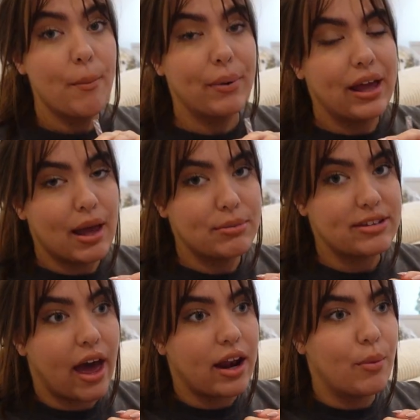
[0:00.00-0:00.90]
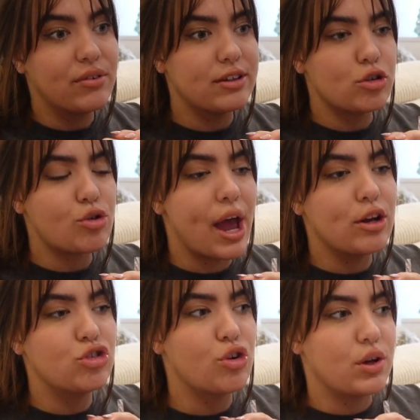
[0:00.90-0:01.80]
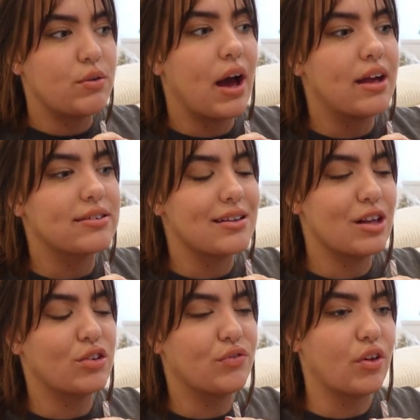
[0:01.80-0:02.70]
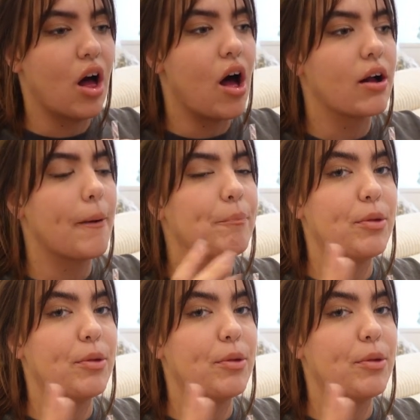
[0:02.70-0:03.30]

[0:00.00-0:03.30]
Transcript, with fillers: But I am sad. I was going to try to show you guys in this vlog